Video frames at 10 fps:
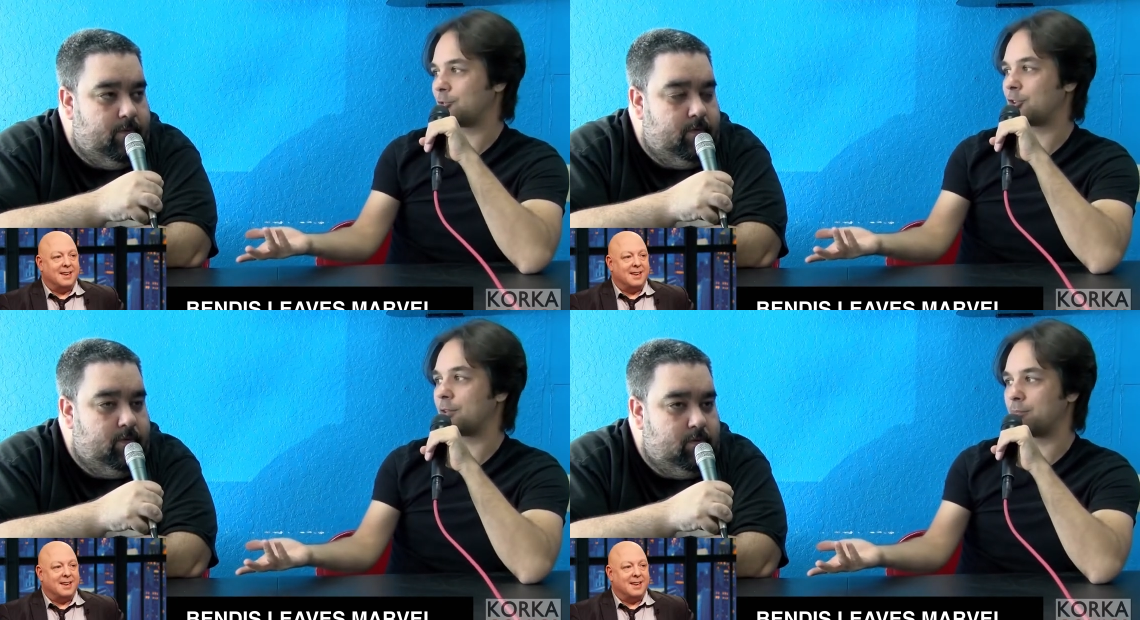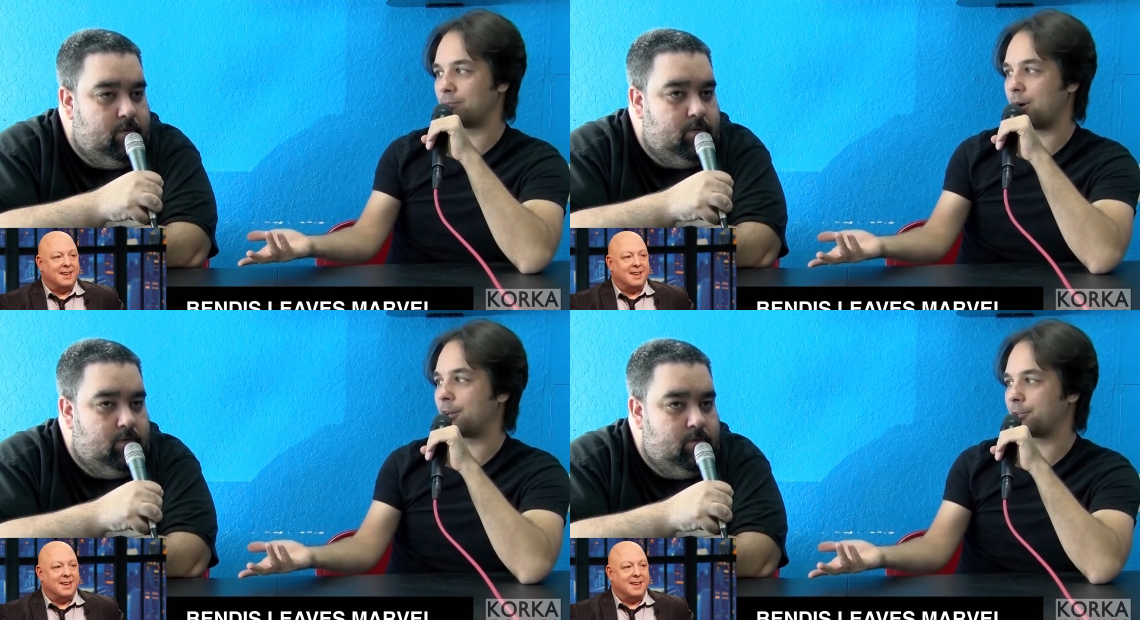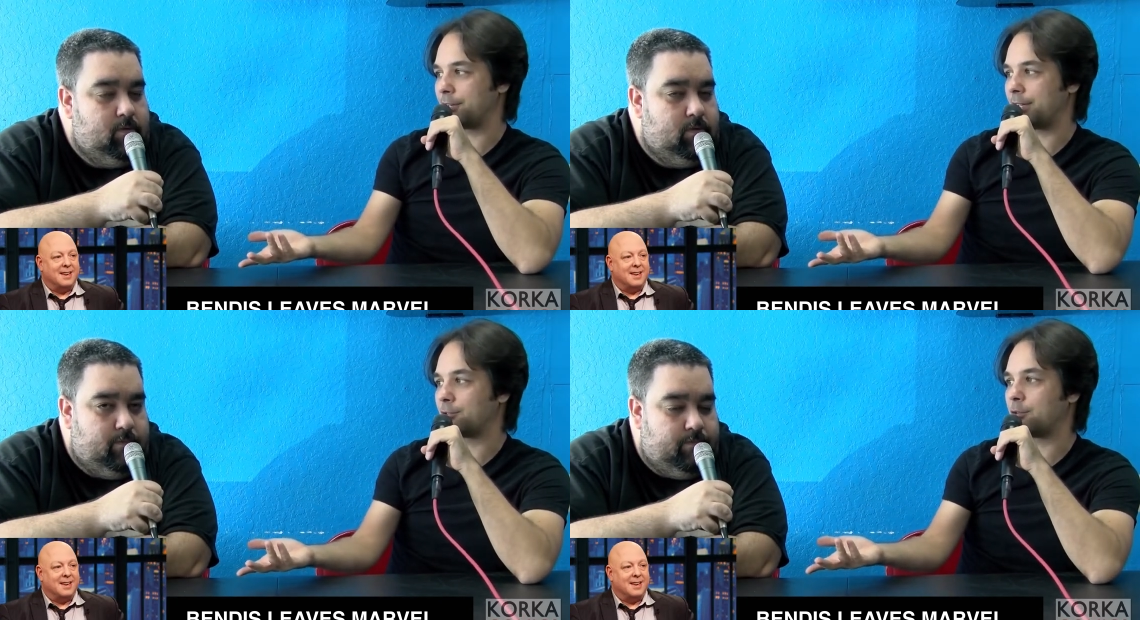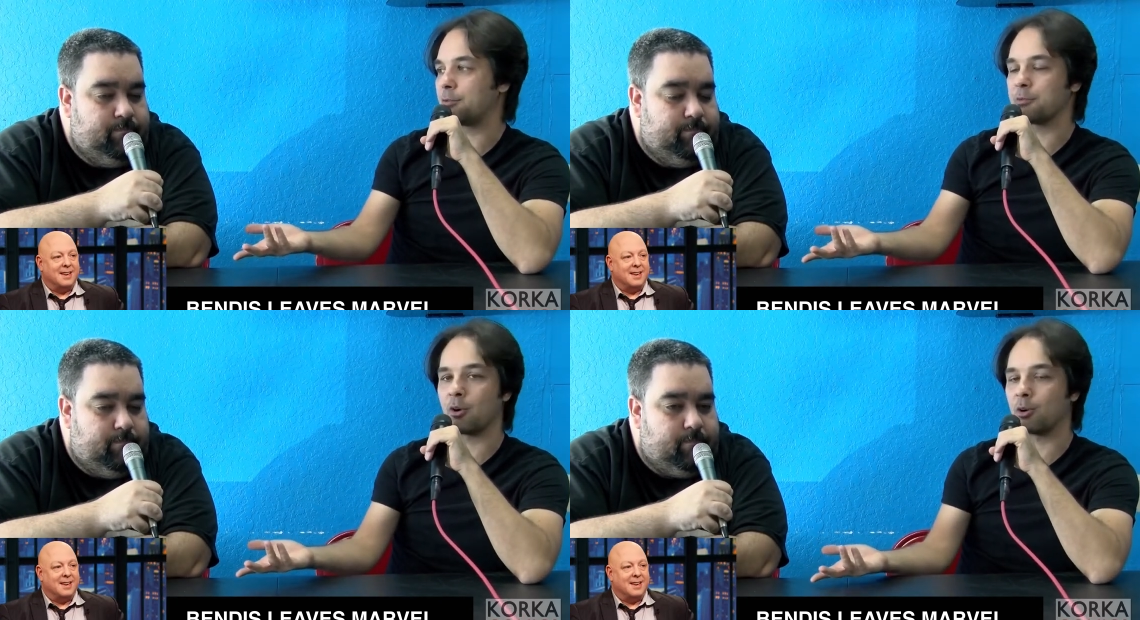Speaker 1: to the modern day too
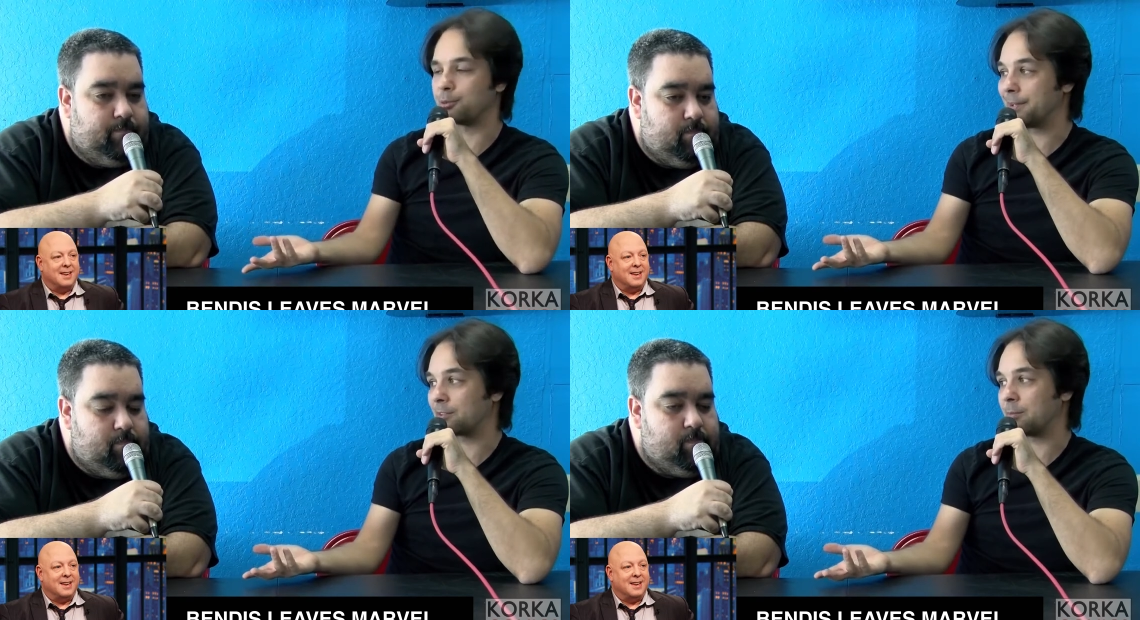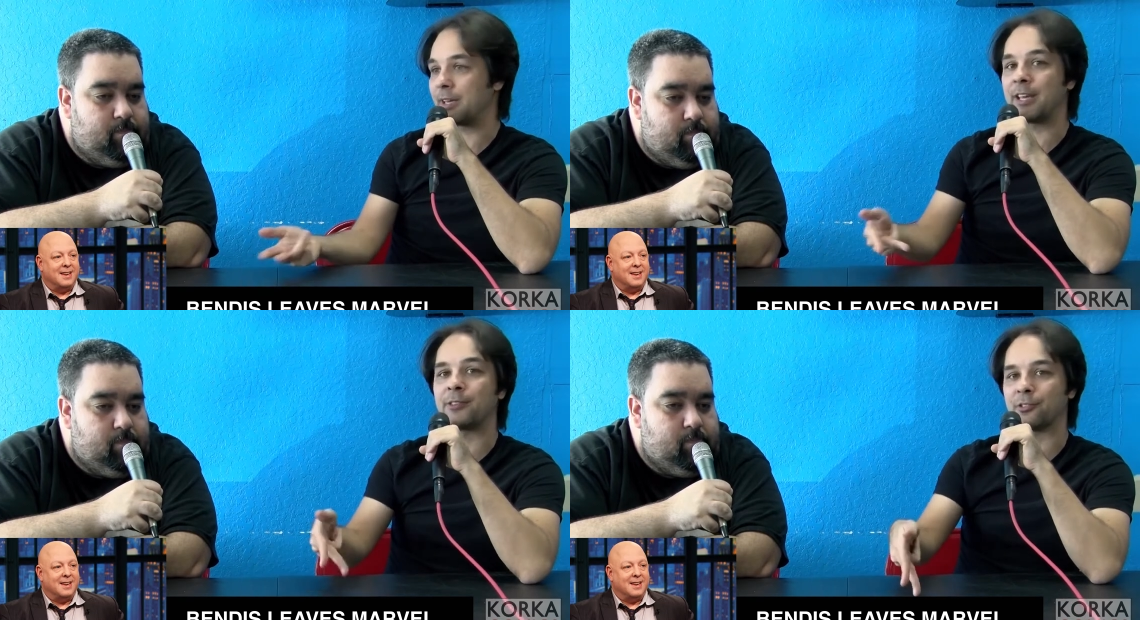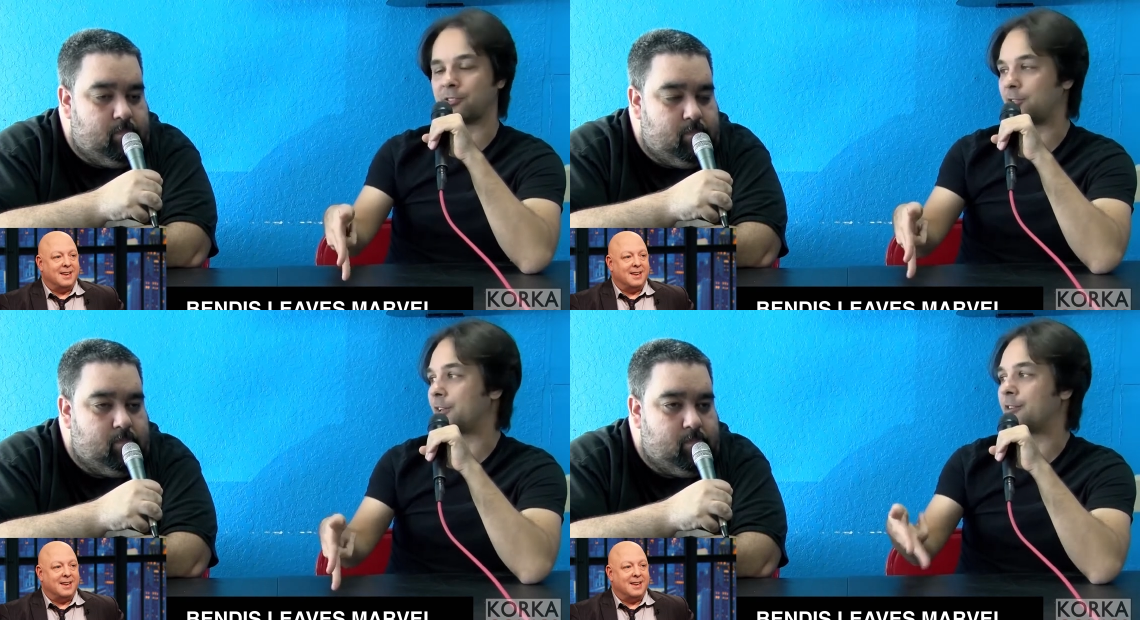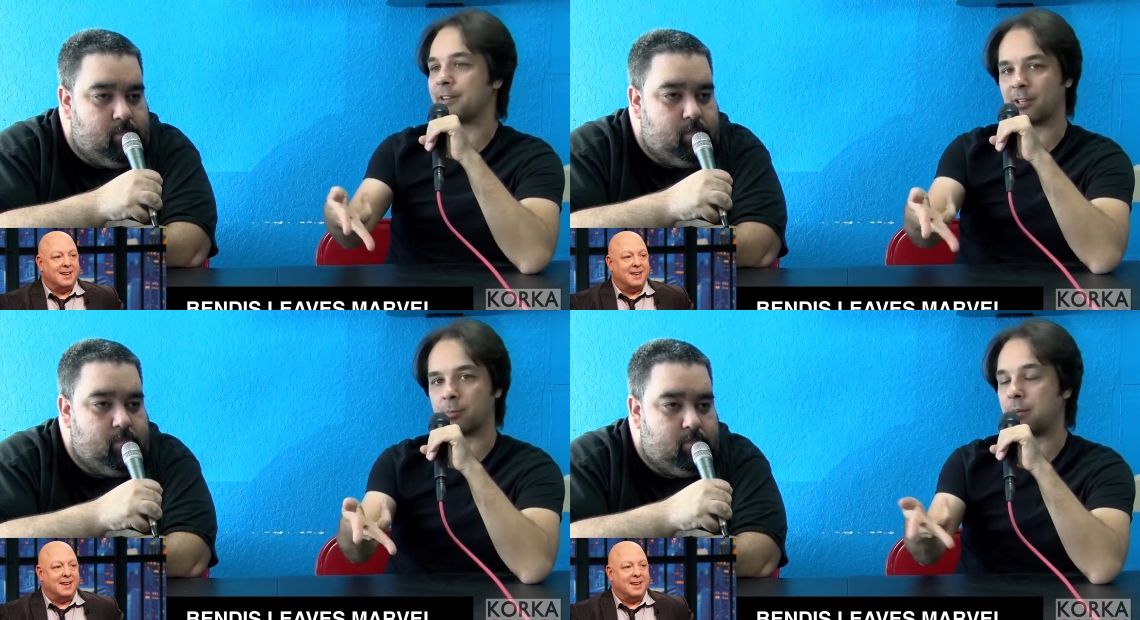through all new X Men, and they're still here
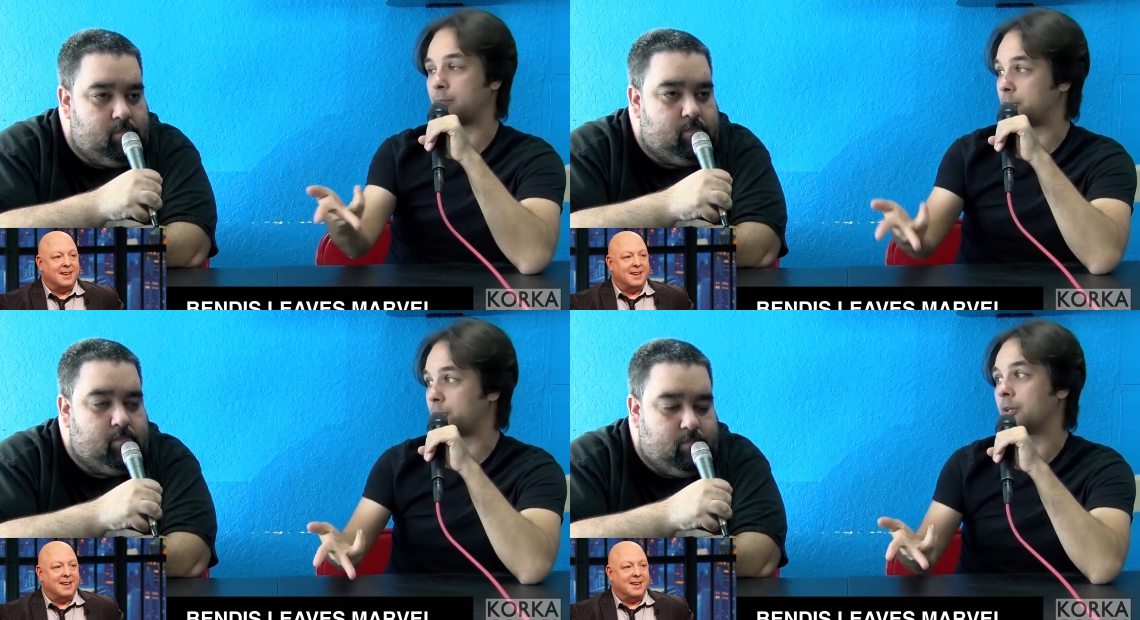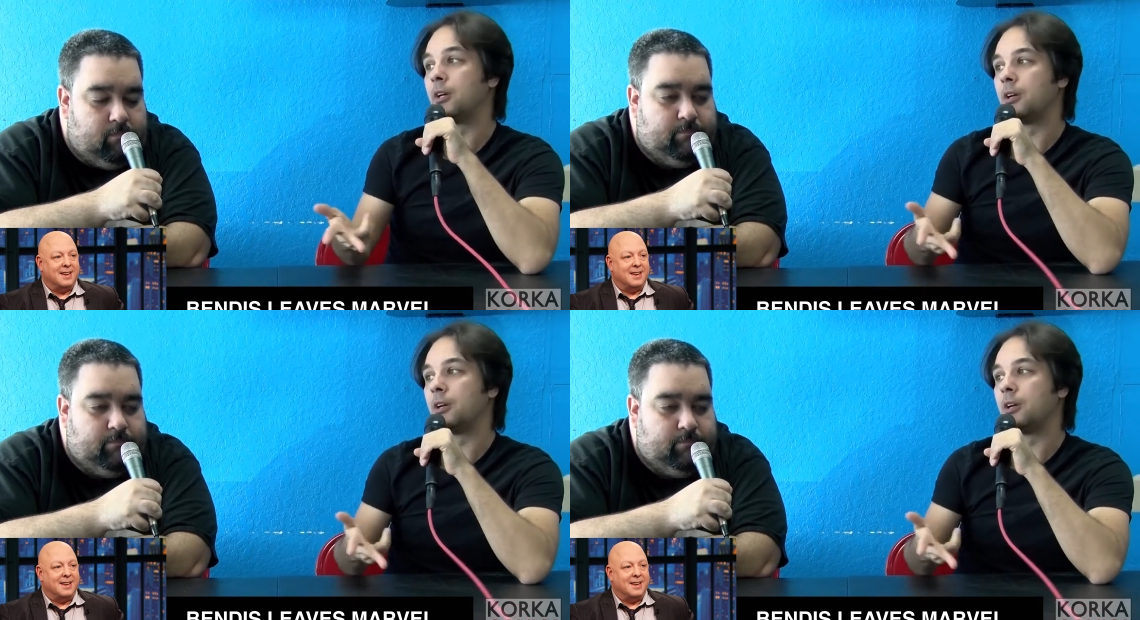in X Men Blue,